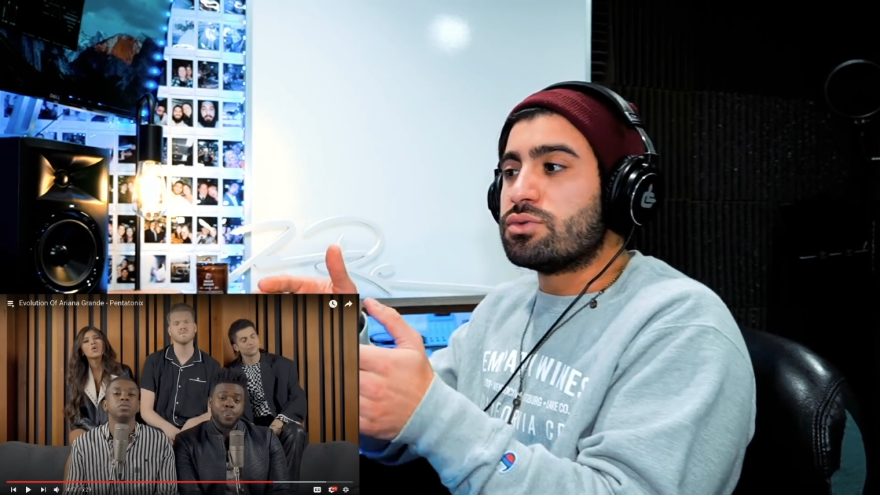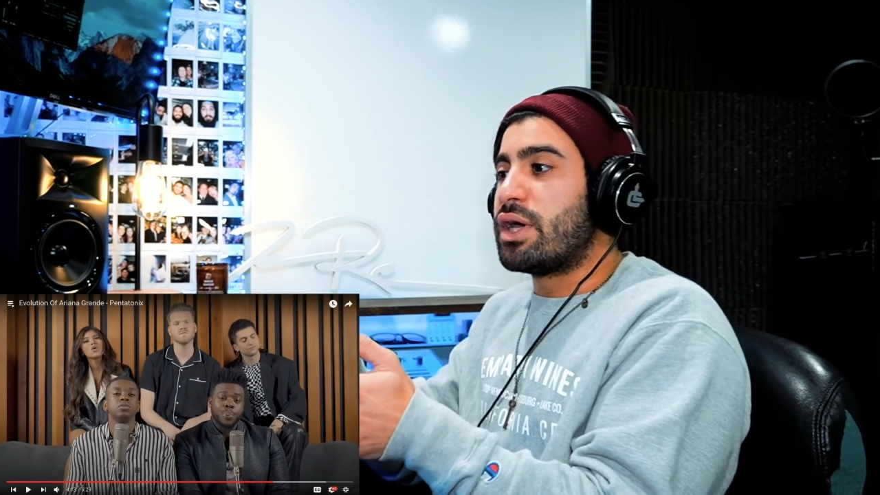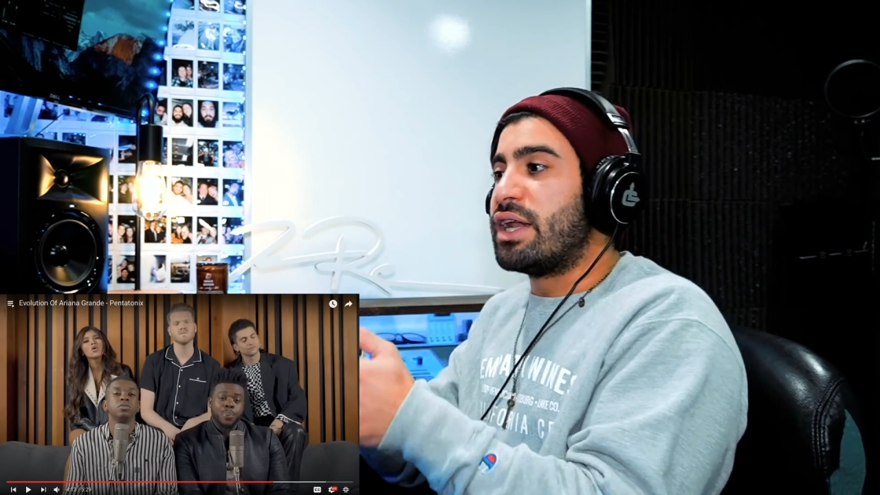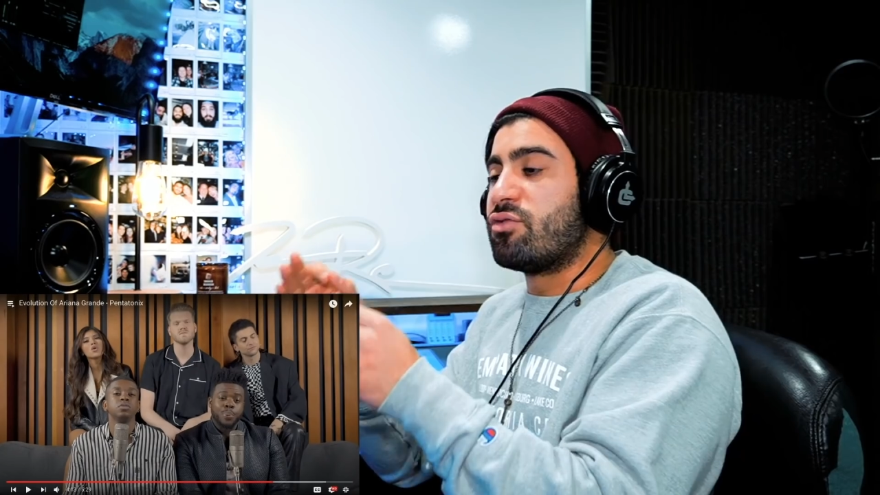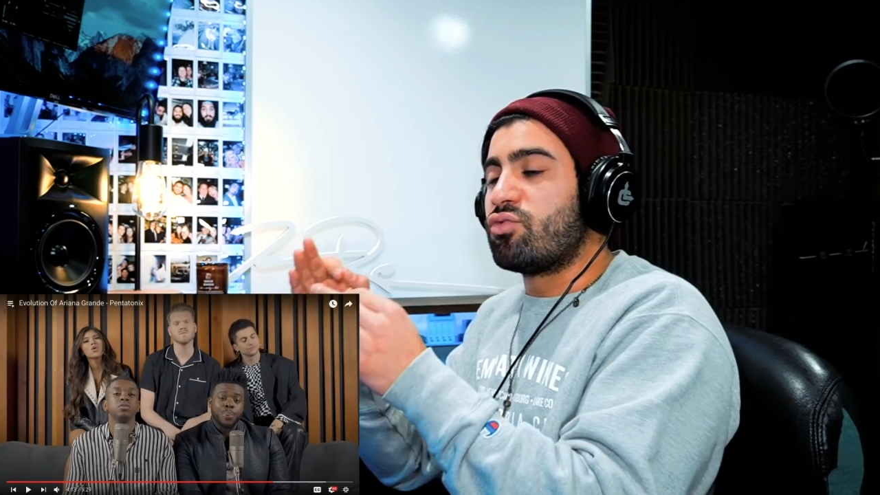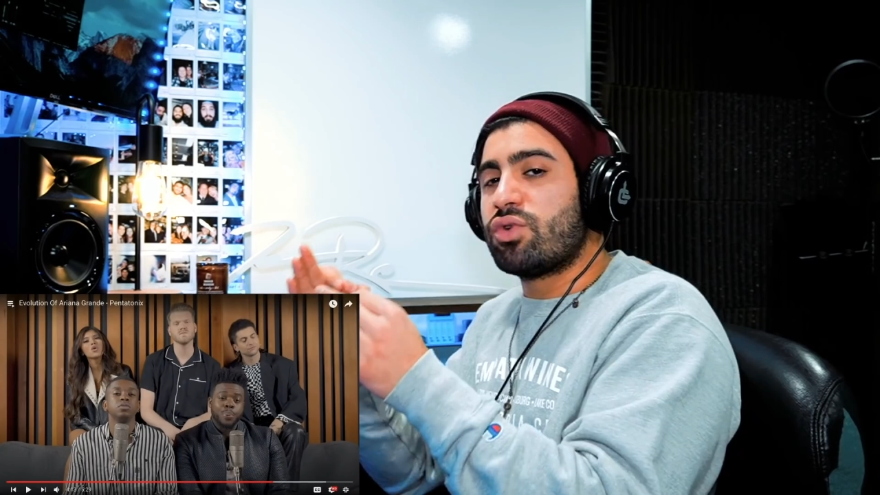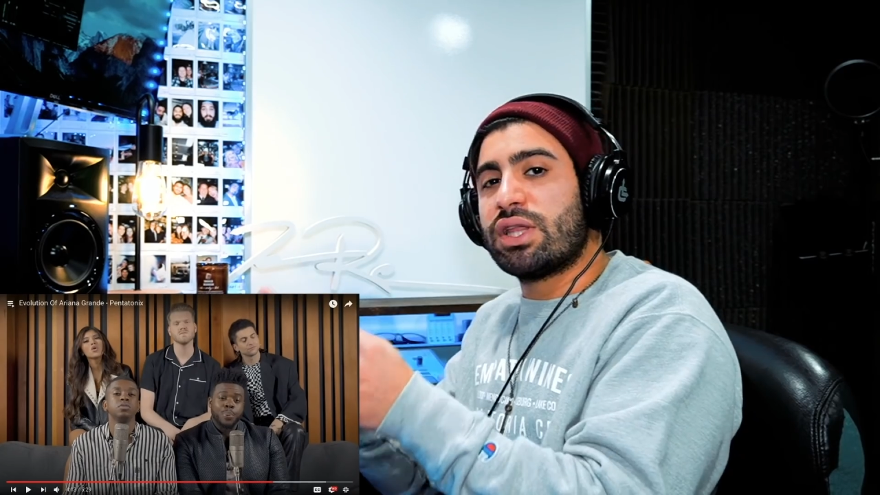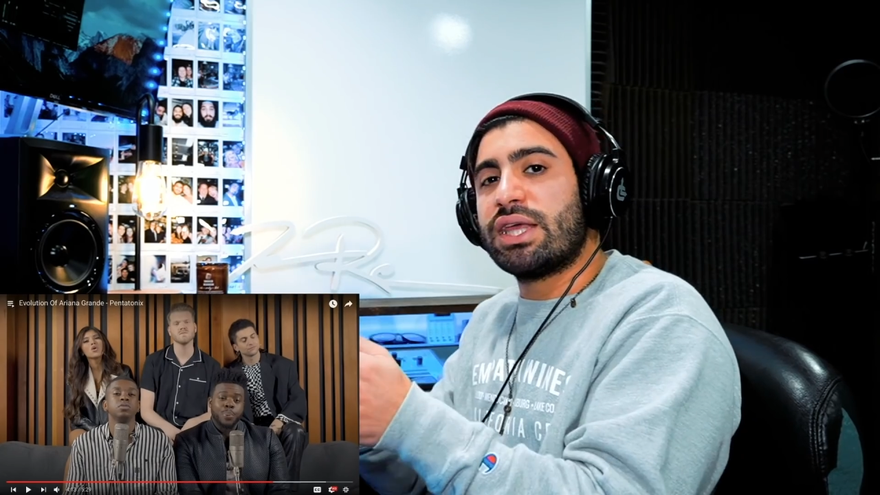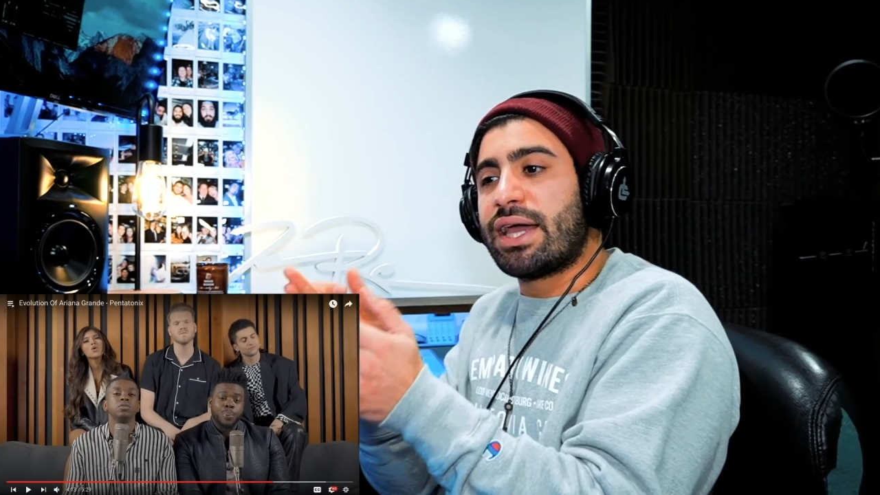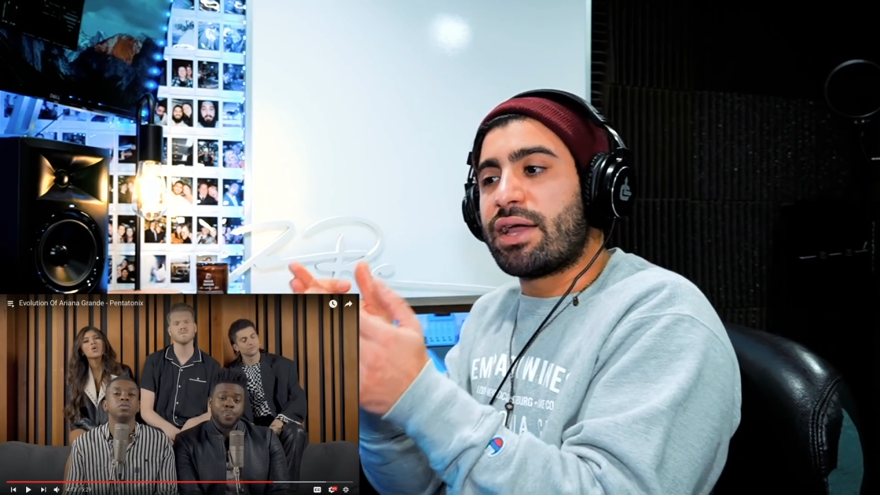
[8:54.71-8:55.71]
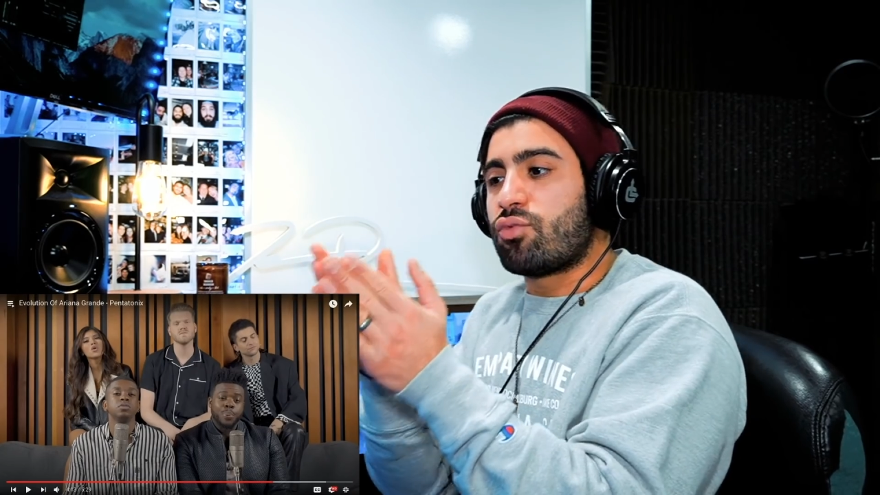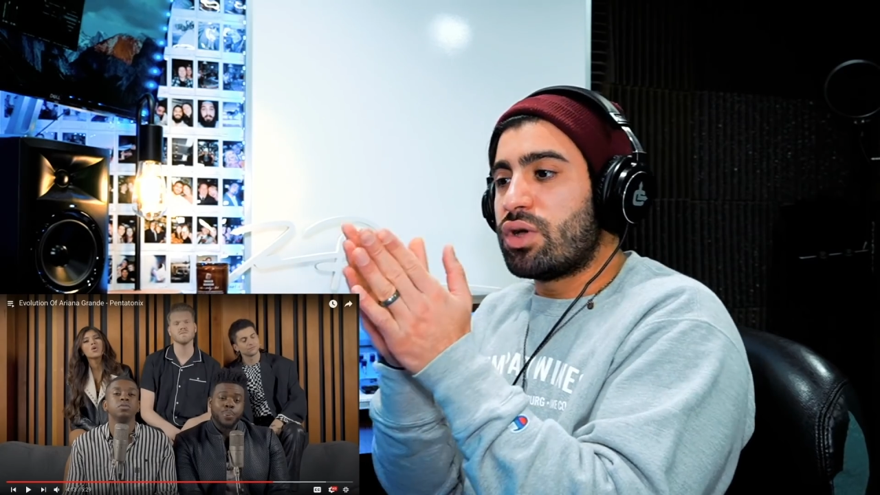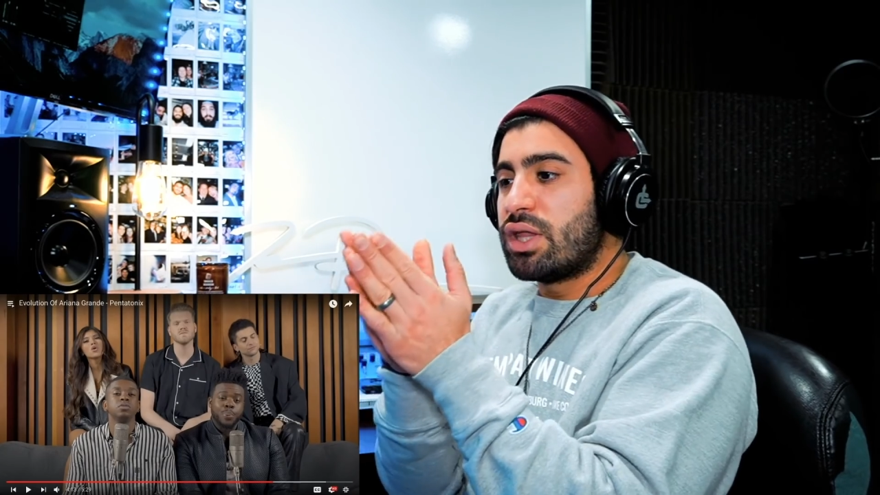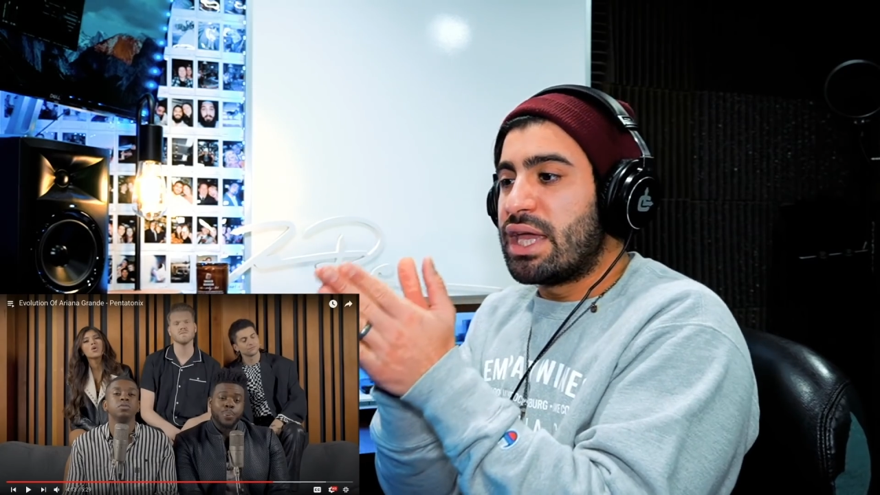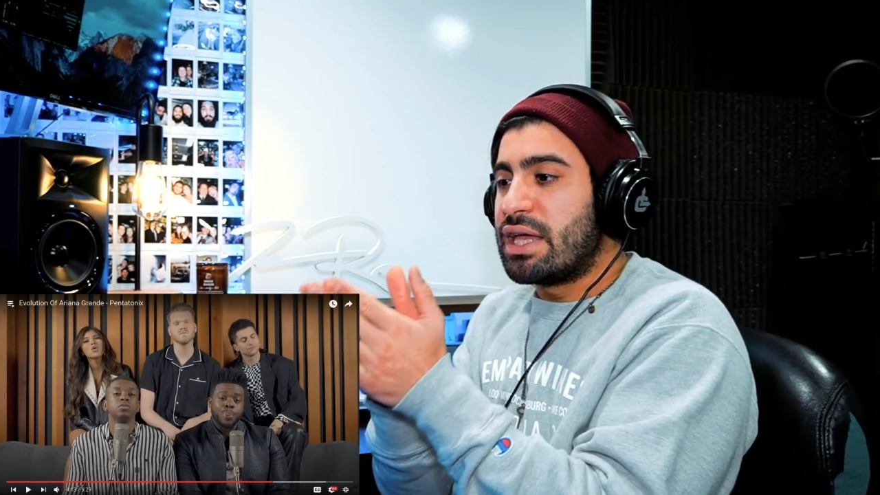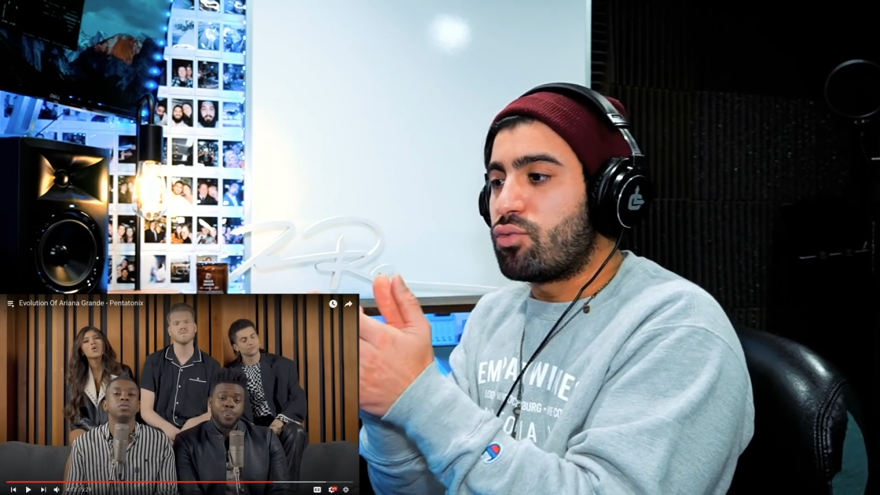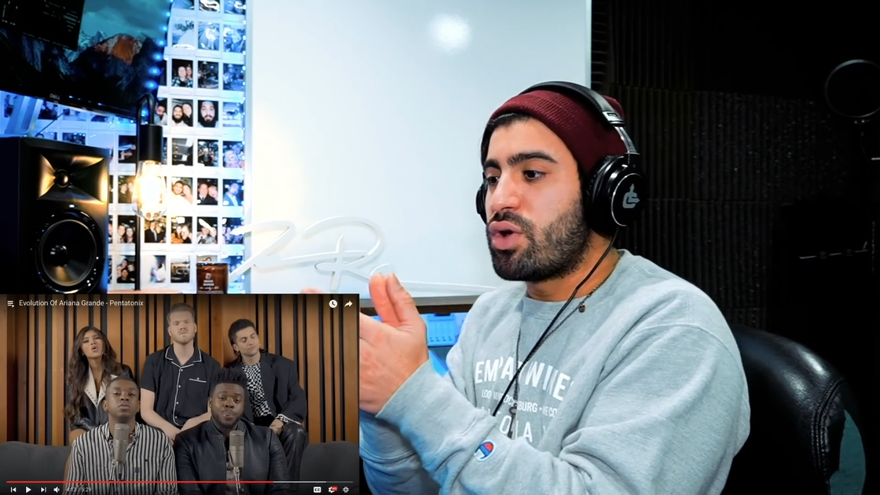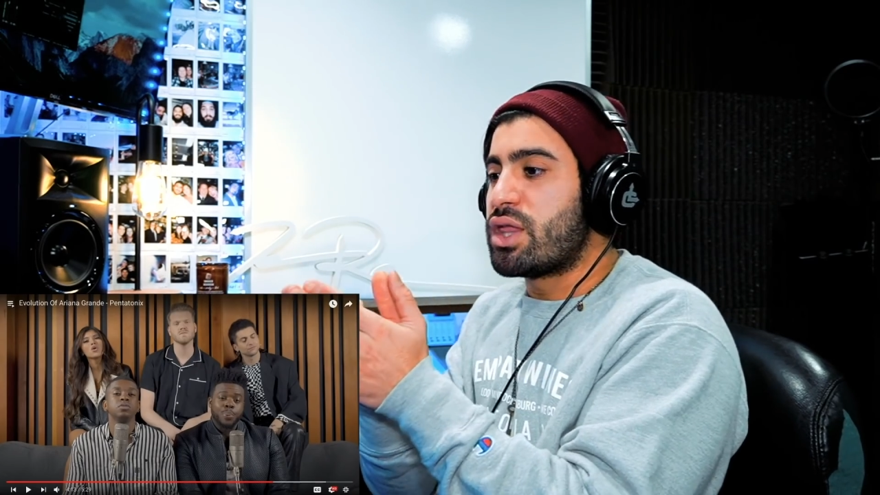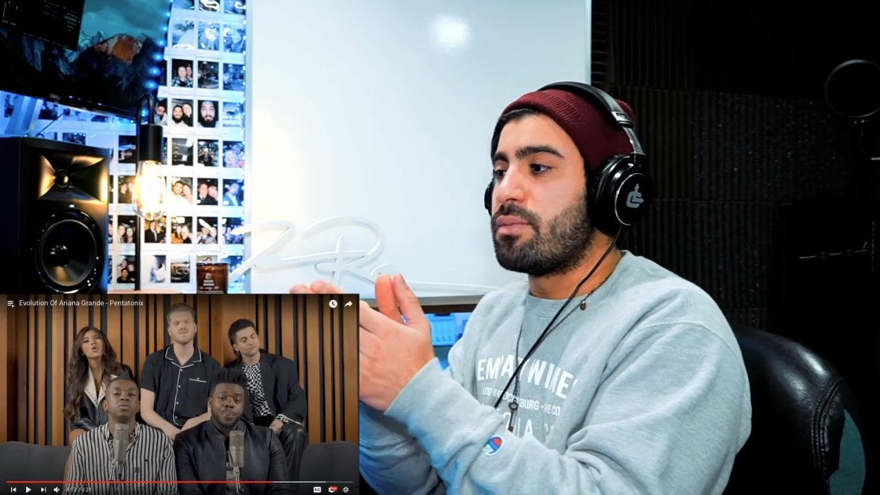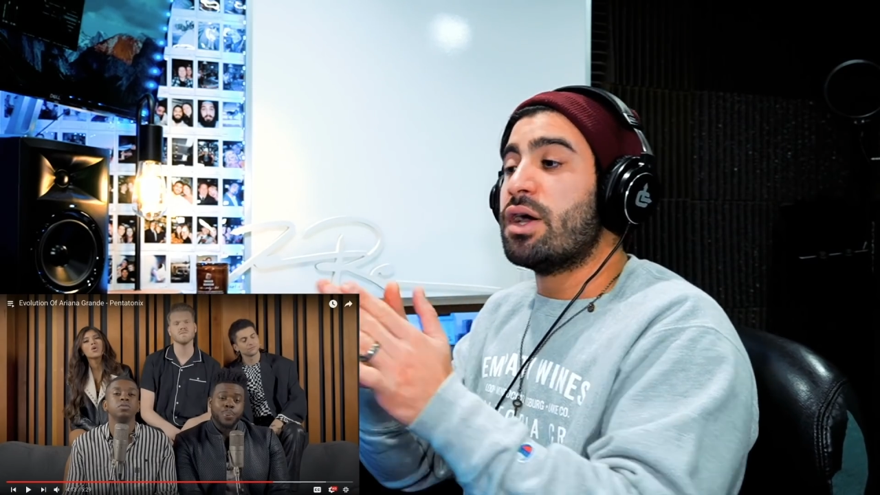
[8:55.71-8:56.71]
3, and it's really like really in
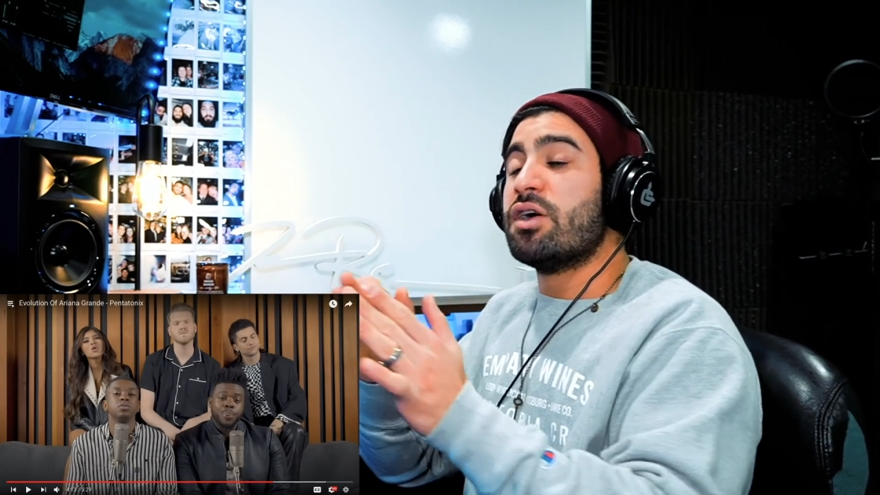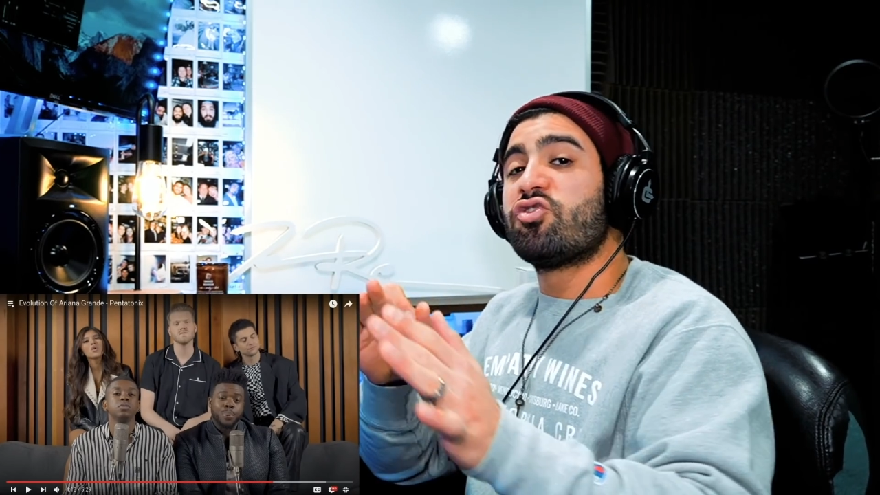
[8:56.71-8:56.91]
rhythm.